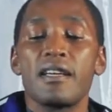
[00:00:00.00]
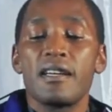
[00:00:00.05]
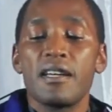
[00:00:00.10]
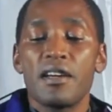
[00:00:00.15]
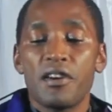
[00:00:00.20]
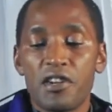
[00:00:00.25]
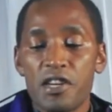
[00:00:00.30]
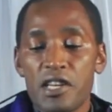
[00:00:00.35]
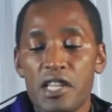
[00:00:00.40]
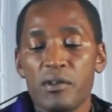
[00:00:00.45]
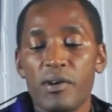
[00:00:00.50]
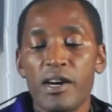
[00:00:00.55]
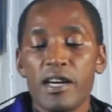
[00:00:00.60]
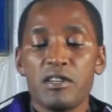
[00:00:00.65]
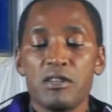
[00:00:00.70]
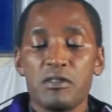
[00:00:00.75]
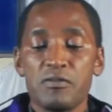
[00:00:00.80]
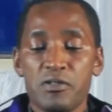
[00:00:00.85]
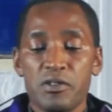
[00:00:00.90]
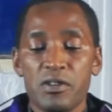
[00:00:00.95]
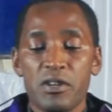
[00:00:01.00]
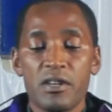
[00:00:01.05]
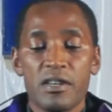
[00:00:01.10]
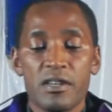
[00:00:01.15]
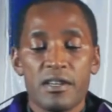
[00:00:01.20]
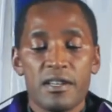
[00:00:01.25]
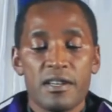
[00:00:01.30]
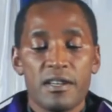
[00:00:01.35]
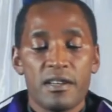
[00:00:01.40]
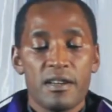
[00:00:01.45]
read the Word of
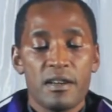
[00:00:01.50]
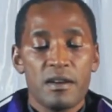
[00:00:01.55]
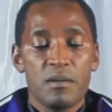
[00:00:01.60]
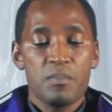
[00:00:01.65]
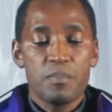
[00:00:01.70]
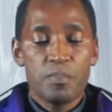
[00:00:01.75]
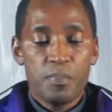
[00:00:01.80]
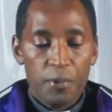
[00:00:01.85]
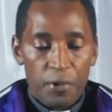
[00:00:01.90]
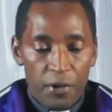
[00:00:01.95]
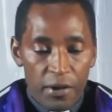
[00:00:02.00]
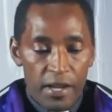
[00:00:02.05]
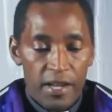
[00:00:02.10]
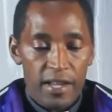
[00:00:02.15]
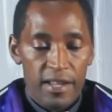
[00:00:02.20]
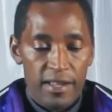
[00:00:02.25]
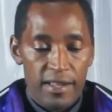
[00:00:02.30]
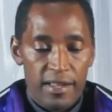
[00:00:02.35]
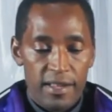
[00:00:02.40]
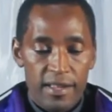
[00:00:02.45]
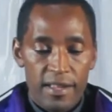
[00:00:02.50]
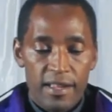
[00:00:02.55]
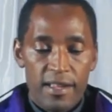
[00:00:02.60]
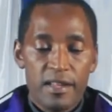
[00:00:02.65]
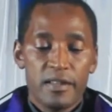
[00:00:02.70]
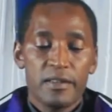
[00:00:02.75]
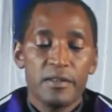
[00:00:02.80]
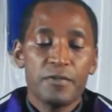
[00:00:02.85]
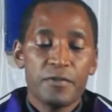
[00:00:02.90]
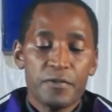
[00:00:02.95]
God, pray,
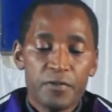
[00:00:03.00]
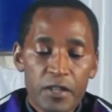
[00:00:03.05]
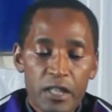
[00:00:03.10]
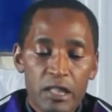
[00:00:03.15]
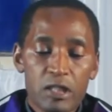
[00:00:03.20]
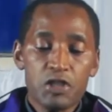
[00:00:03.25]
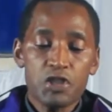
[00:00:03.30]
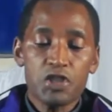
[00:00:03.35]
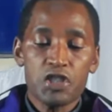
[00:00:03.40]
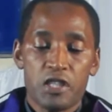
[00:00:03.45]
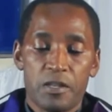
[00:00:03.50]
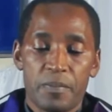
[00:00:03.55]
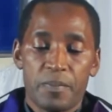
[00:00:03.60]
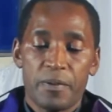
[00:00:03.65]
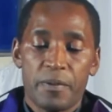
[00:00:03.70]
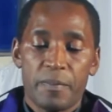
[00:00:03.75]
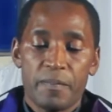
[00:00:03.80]
fellowship,